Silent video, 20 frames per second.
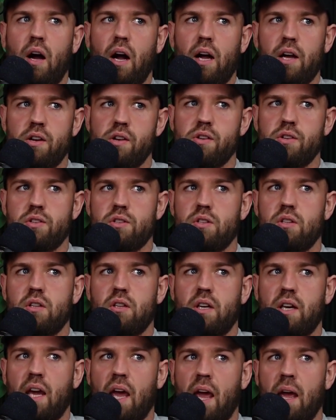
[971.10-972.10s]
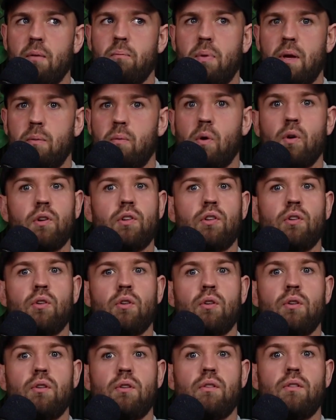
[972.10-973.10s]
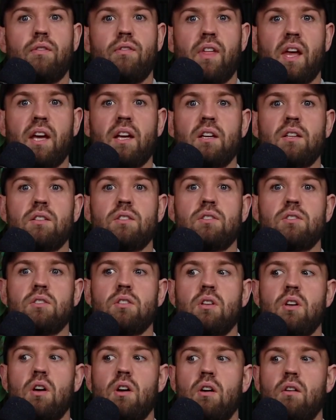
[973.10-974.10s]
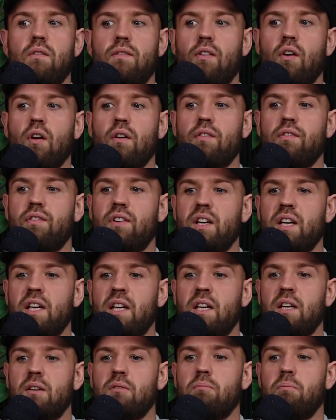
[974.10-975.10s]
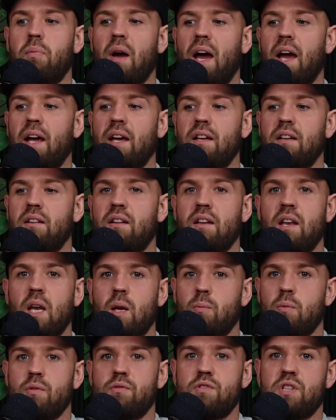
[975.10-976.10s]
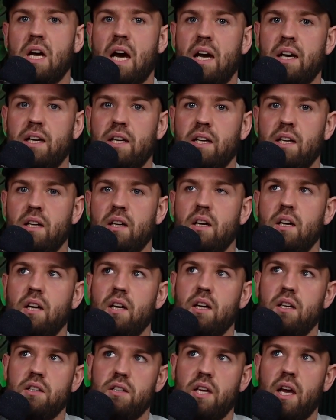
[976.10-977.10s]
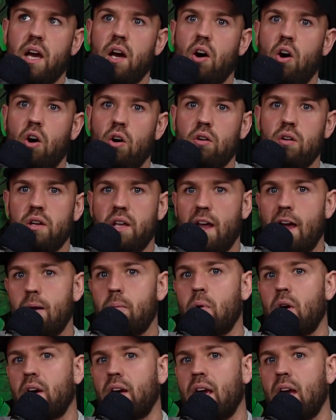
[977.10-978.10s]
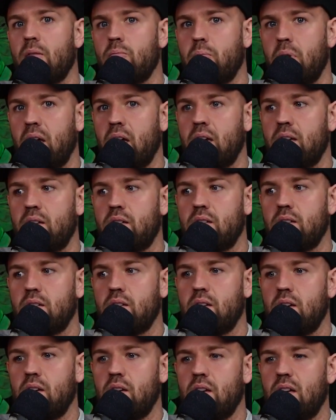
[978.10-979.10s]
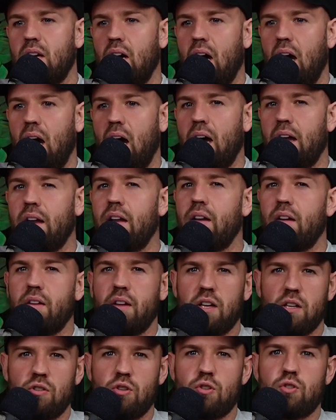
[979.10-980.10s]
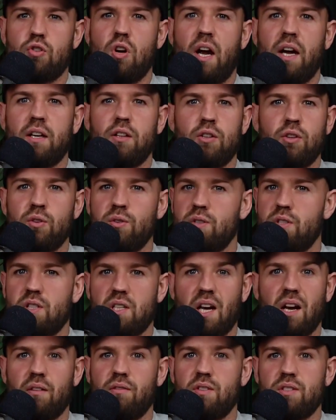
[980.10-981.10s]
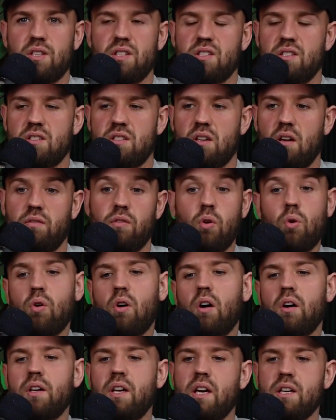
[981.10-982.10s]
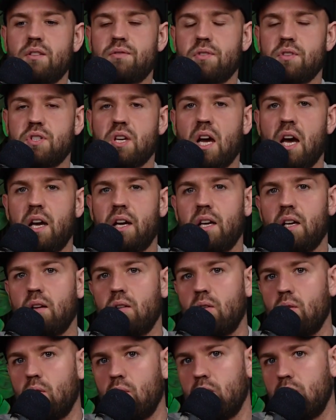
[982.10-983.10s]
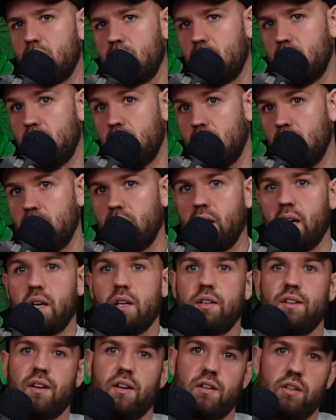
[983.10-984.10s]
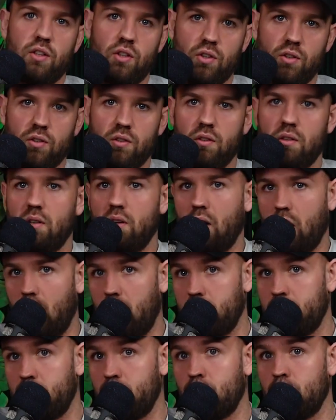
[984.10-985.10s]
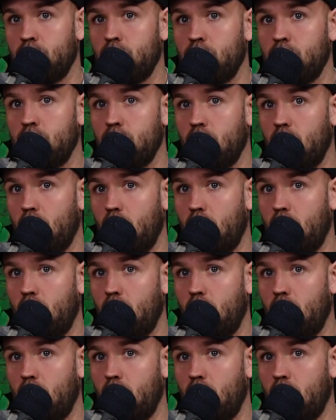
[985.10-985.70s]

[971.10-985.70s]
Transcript: is get people to do things for free behind the name of charity. Yet all of them are getting paid. And they just try use services and stuff and go, oh yeah, it's for charity. And I go, yeah, you, are you